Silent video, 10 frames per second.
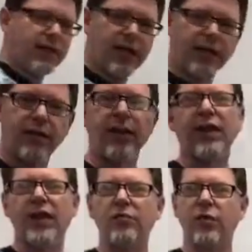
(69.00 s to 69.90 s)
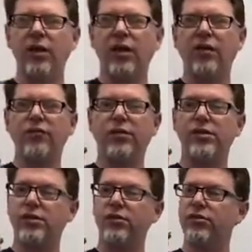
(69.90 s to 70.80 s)
9. And we're looking for the
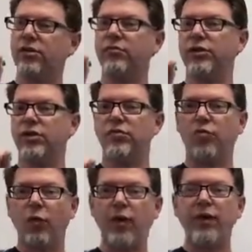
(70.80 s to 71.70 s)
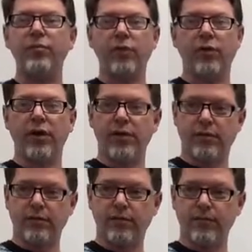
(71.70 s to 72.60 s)
solution, which is one
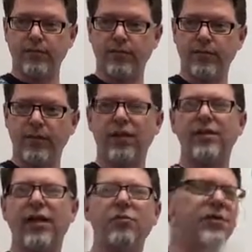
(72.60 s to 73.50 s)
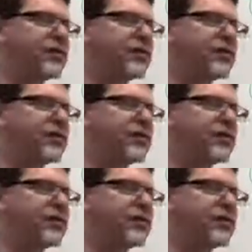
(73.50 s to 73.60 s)
point that will